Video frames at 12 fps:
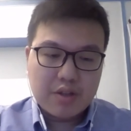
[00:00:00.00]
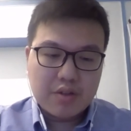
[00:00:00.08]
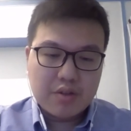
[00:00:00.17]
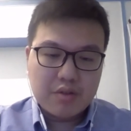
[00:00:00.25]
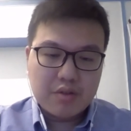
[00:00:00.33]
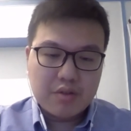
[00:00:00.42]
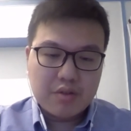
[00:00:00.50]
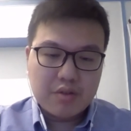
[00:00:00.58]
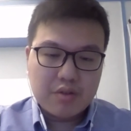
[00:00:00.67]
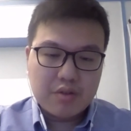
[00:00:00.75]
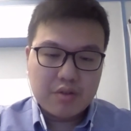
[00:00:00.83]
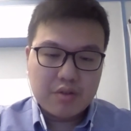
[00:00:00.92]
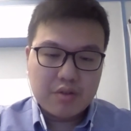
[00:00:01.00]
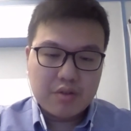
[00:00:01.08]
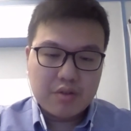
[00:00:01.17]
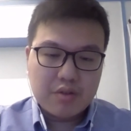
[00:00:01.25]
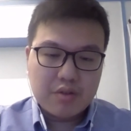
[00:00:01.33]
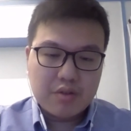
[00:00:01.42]
solve the
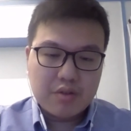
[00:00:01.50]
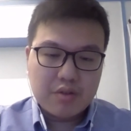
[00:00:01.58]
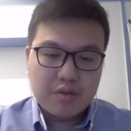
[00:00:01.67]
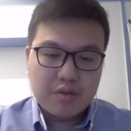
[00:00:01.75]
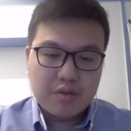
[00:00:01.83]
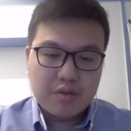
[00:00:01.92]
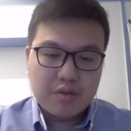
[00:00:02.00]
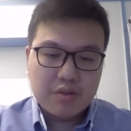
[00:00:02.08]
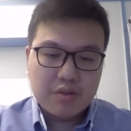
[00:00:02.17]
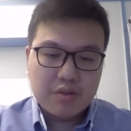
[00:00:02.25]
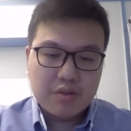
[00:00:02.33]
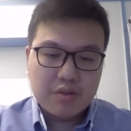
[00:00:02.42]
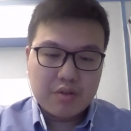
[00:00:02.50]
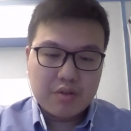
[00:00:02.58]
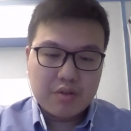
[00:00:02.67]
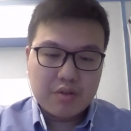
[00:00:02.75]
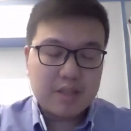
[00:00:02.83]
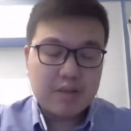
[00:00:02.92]
problems related to
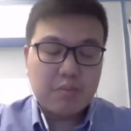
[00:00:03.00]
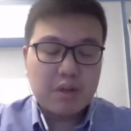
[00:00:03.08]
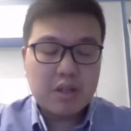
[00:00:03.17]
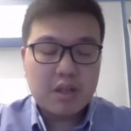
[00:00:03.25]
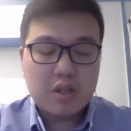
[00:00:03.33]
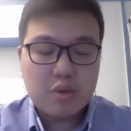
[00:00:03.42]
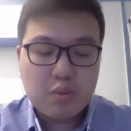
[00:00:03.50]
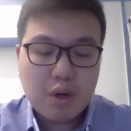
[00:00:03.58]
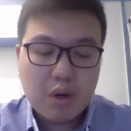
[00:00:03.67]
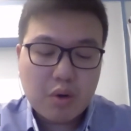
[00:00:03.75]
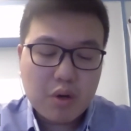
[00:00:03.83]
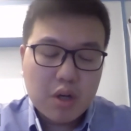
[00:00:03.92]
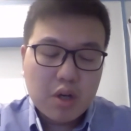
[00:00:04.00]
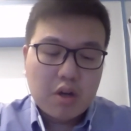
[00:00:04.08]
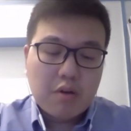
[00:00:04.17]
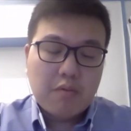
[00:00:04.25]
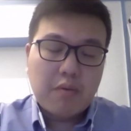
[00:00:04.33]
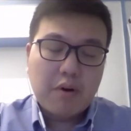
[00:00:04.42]
that discipline
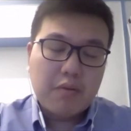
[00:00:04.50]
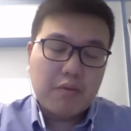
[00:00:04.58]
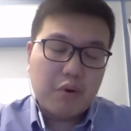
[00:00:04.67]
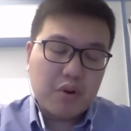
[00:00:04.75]
as well.